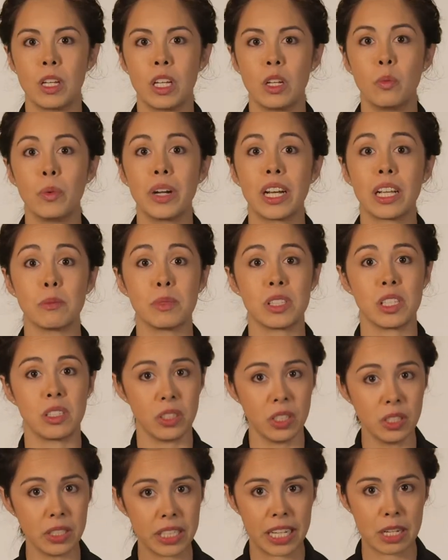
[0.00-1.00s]
When it comes to
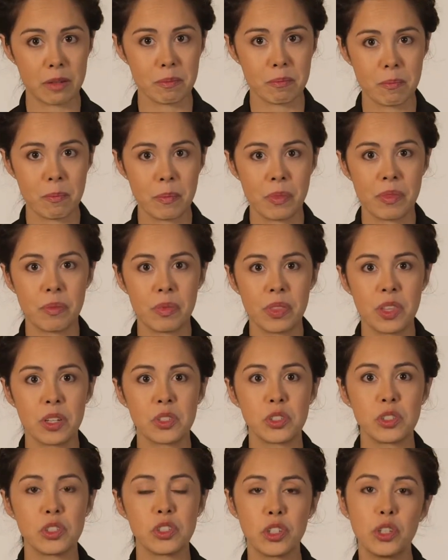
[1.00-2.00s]
learning,
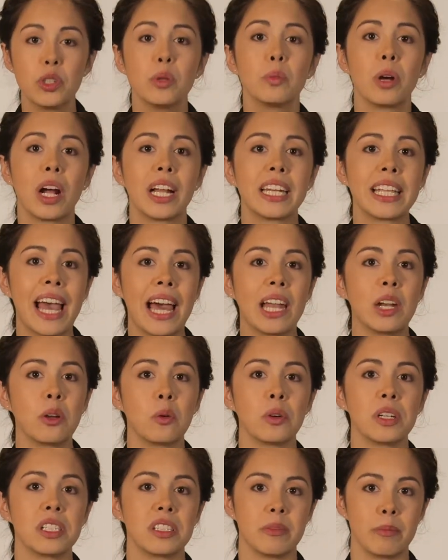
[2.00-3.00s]
there's two broad
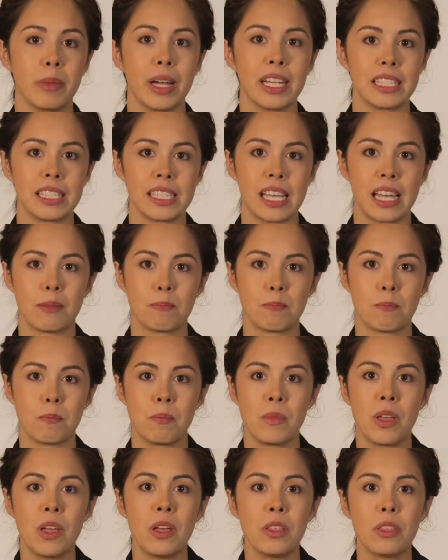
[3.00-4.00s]
categories of mindset.
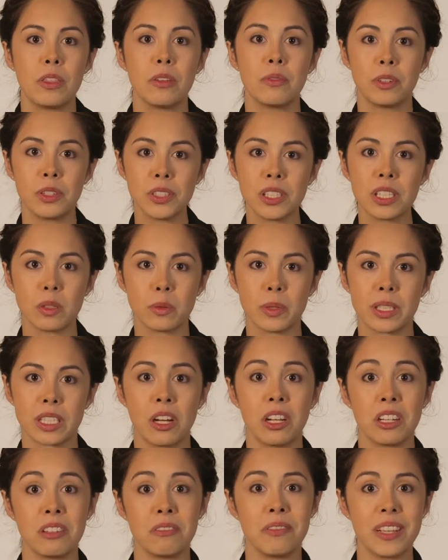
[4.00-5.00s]
The first is what's
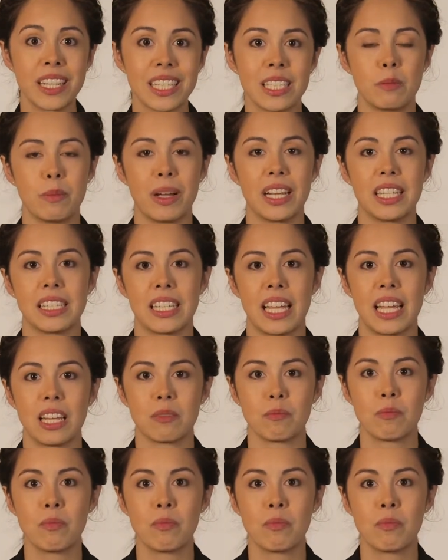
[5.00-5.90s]
called a fixed mindset